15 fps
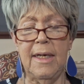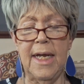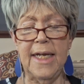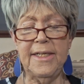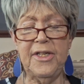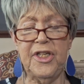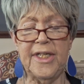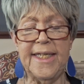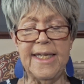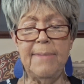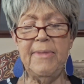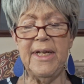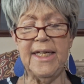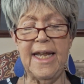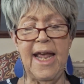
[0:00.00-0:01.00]
It's just
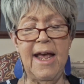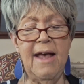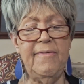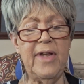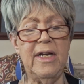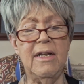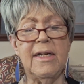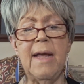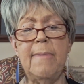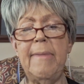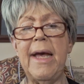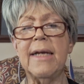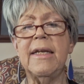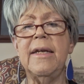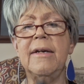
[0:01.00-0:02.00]
something to have. And look at
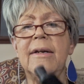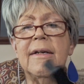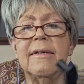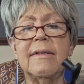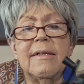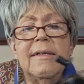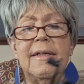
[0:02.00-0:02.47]
back here.